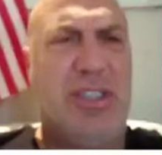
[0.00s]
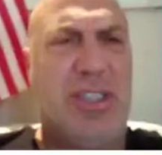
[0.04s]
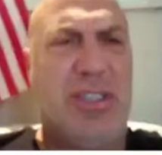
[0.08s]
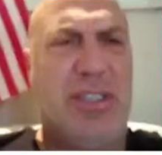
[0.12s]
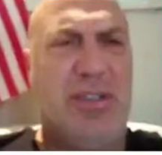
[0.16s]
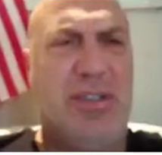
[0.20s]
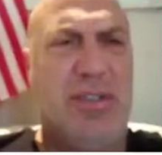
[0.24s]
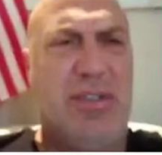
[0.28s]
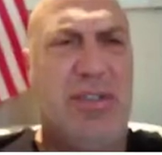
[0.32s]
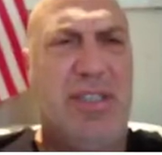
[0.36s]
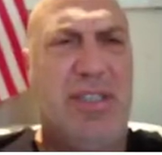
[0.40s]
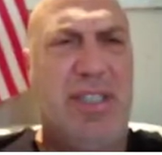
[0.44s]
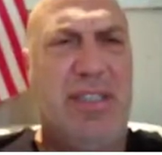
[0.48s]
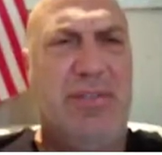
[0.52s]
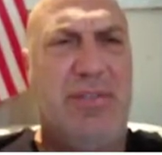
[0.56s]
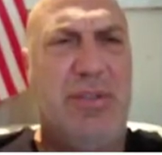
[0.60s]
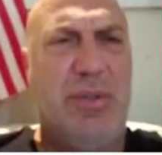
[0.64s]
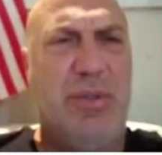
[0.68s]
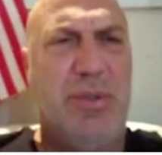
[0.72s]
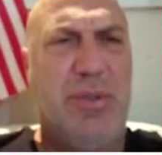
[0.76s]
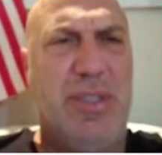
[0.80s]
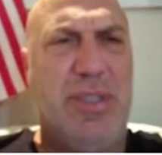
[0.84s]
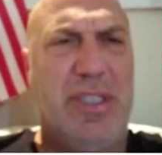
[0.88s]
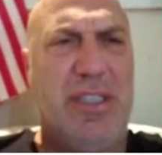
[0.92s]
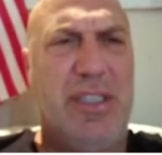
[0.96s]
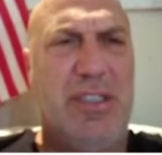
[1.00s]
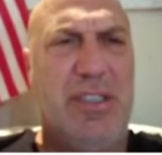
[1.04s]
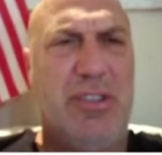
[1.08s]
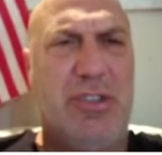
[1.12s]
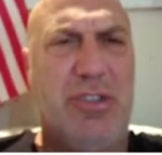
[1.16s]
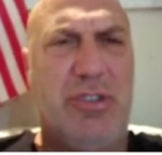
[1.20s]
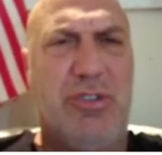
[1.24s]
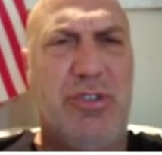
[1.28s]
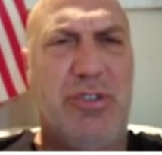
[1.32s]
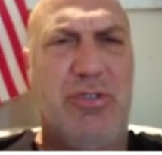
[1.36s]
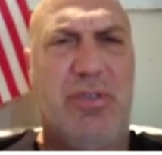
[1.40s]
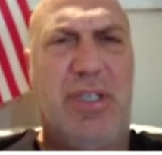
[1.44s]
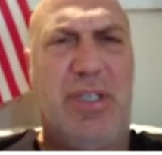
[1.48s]
channel. Thank for tuning in.
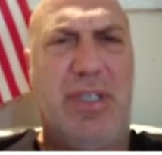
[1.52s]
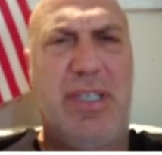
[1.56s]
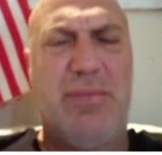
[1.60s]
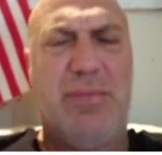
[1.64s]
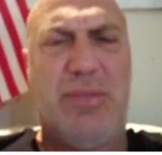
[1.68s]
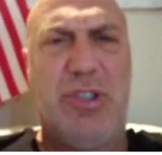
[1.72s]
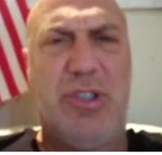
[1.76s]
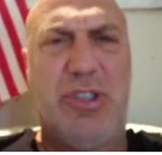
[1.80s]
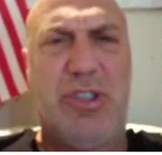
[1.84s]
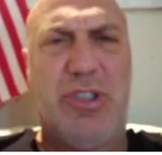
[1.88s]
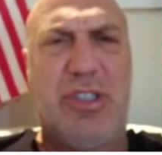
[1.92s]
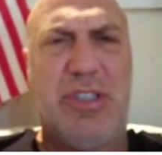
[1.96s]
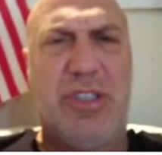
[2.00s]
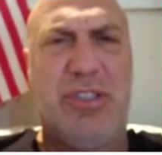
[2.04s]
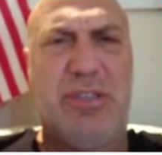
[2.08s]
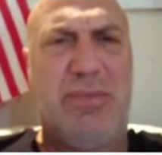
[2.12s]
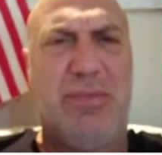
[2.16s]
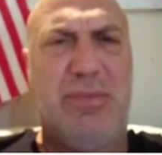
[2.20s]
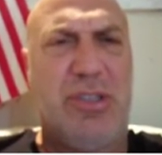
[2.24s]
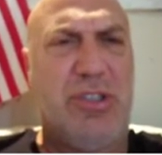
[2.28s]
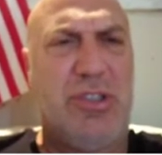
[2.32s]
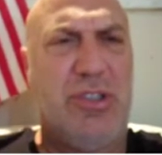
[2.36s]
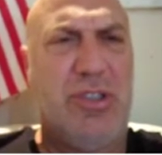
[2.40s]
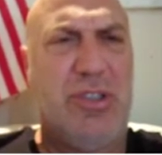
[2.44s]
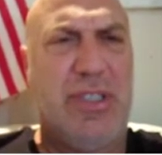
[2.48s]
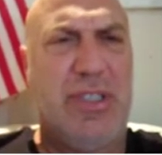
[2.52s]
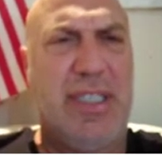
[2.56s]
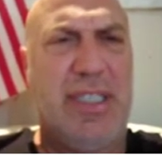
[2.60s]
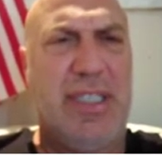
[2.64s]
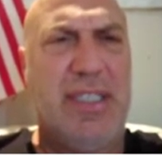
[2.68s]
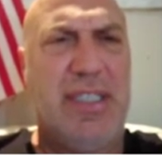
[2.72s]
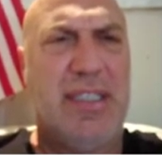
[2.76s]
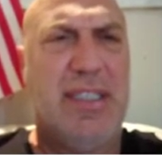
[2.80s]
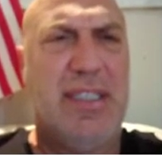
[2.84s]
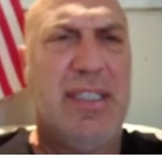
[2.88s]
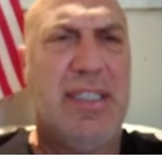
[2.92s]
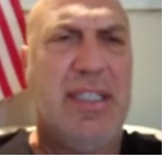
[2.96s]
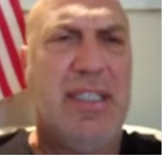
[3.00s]
Subscribe and share as much as you
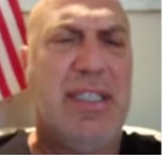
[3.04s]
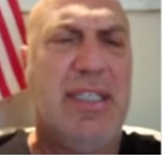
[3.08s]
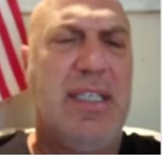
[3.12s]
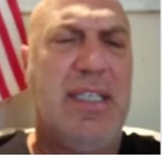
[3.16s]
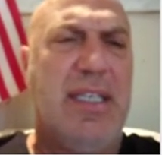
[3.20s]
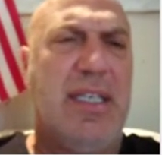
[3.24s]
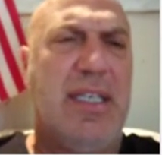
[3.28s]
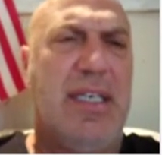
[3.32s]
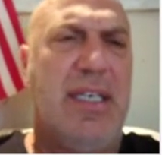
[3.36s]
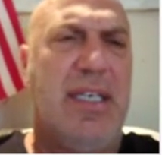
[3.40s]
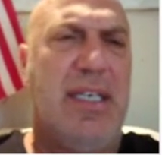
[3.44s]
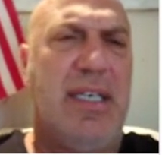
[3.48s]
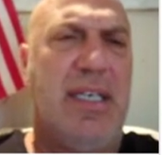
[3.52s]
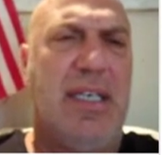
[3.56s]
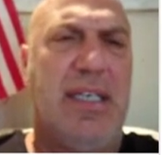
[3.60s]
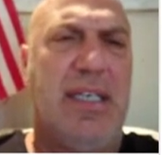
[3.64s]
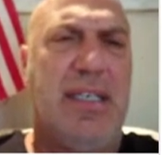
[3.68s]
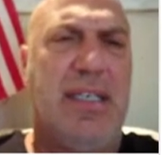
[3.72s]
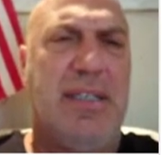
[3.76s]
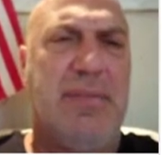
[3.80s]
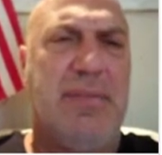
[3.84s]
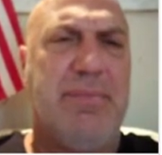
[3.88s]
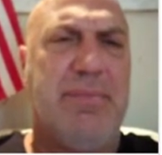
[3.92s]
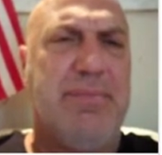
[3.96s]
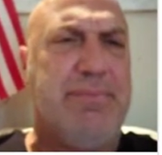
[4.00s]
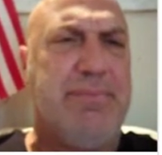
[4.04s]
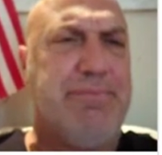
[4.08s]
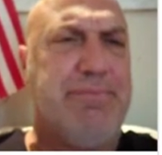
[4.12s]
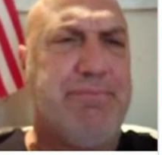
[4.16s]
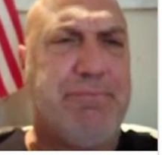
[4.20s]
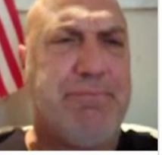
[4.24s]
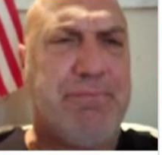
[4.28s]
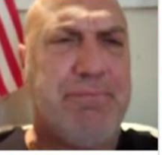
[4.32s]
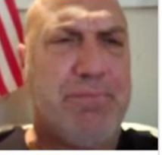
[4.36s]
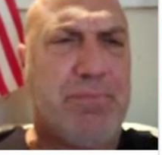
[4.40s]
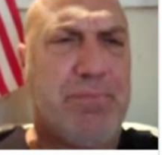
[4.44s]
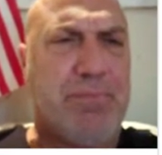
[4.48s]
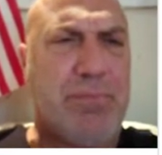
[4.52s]
can. Uh,
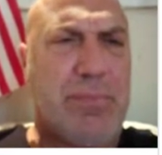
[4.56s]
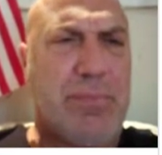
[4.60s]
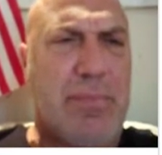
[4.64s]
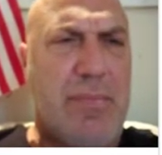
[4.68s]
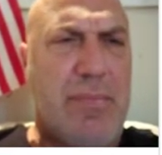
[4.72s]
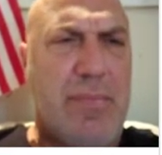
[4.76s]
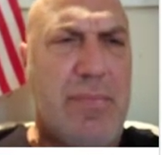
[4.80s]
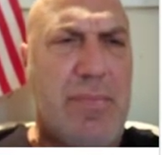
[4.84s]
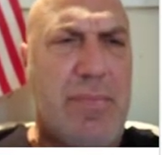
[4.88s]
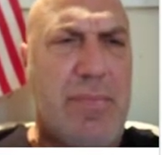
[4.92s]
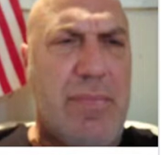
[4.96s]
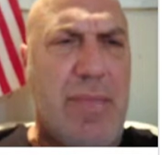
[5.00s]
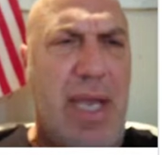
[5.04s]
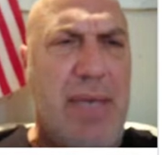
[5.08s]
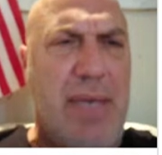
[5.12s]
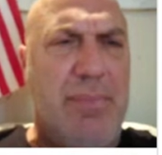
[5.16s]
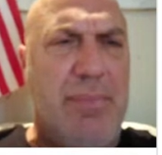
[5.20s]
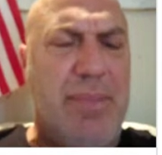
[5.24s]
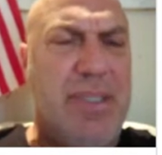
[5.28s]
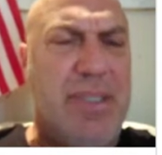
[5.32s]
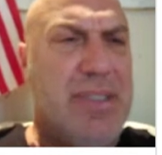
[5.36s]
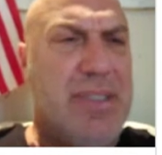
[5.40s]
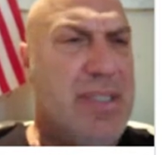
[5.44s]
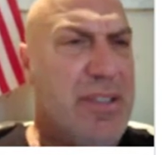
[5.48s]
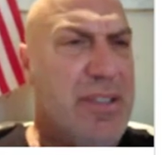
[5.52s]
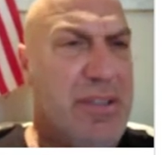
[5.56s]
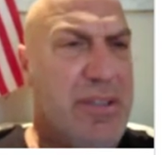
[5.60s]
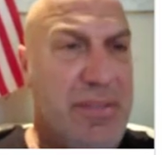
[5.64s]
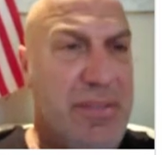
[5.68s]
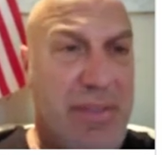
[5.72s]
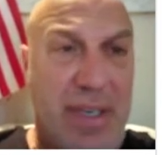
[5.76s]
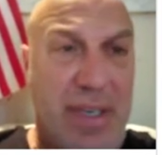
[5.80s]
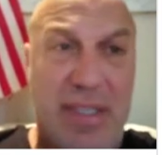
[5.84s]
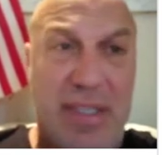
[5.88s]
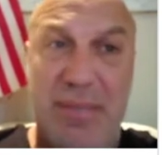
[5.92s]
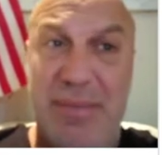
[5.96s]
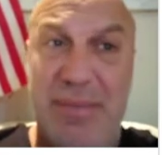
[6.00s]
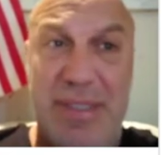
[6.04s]
please take your
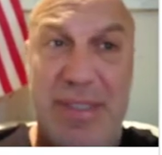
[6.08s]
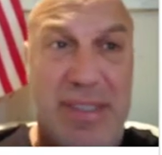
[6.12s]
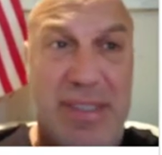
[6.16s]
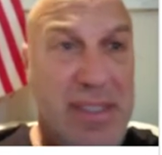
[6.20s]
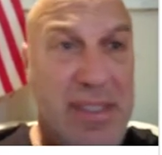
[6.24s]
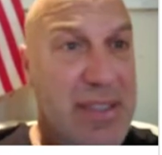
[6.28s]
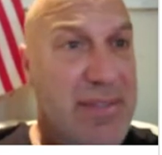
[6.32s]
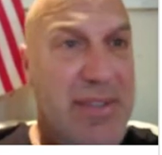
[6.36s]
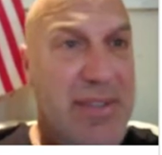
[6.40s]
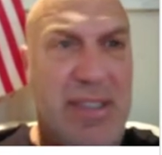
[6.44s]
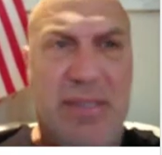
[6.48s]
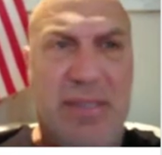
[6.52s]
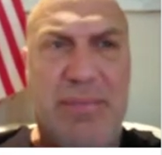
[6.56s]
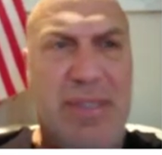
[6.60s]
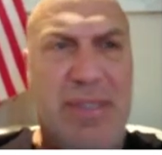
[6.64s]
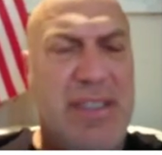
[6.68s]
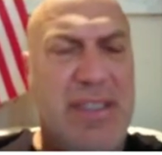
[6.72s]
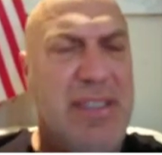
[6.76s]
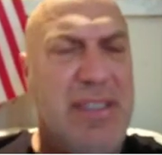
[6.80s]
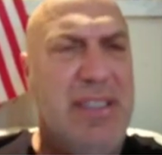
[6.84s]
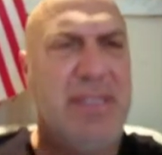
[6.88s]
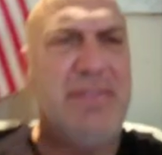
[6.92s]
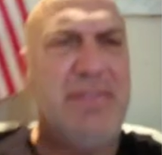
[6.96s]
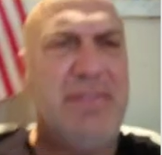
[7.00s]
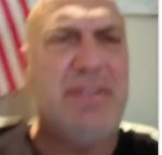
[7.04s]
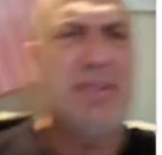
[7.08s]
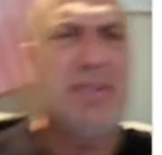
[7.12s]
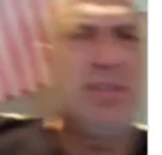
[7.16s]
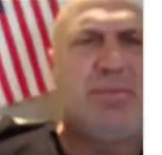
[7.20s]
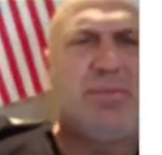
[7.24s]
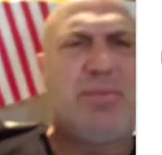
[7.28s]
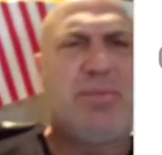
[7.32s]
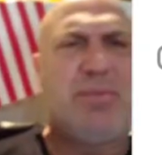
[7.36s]
vitamin C, vitamin D, very